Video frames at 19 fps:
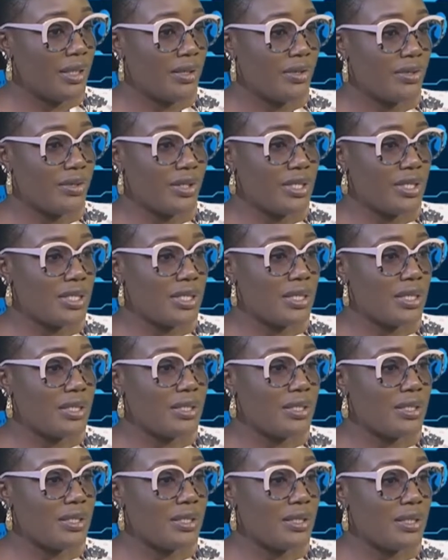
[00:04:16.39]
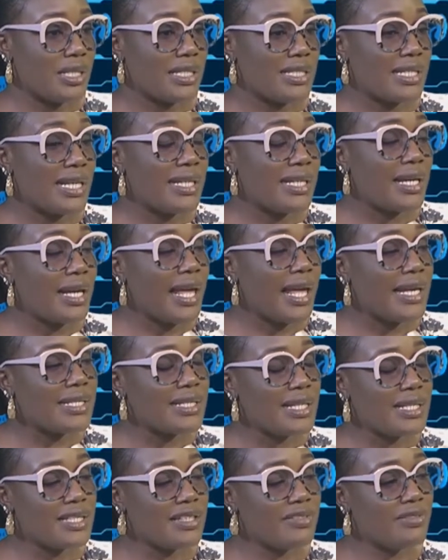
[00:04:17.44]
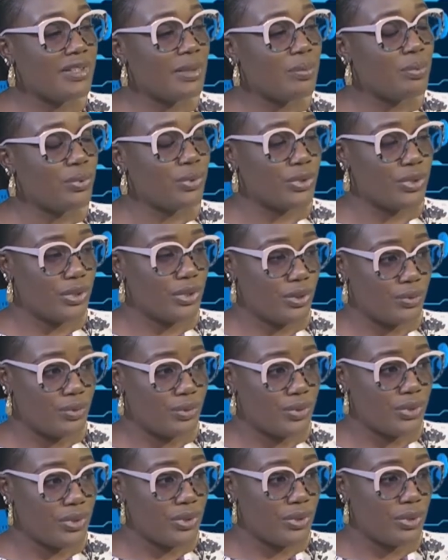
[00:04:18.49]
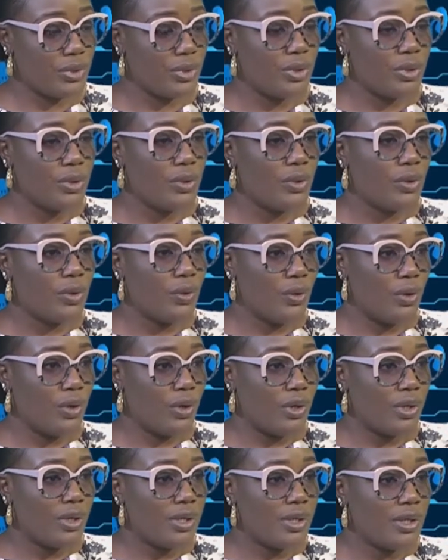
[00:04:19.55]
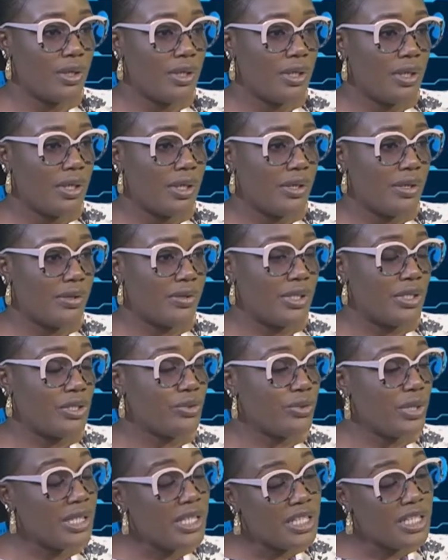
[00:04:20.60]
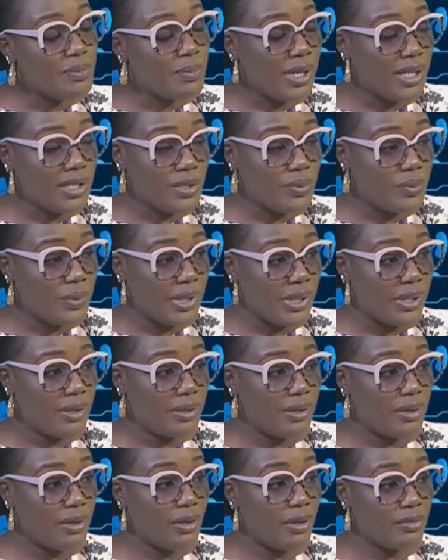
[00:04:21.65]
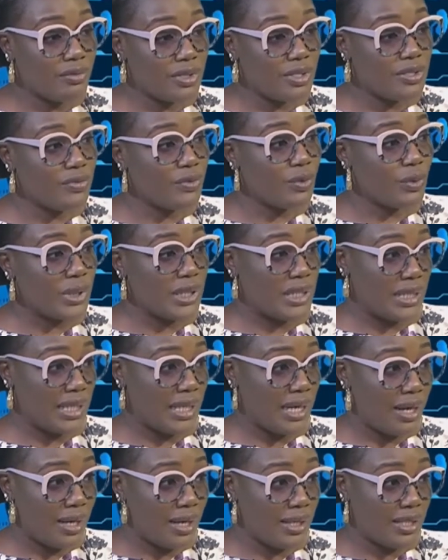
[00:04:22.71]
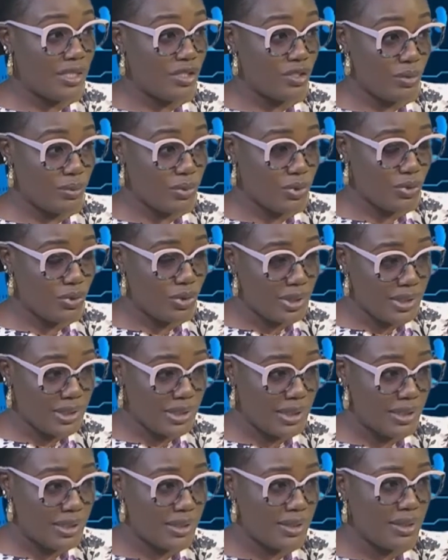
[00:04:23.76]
is either excessively produced or the drainage pathway of this fluid in the eye is obstructed,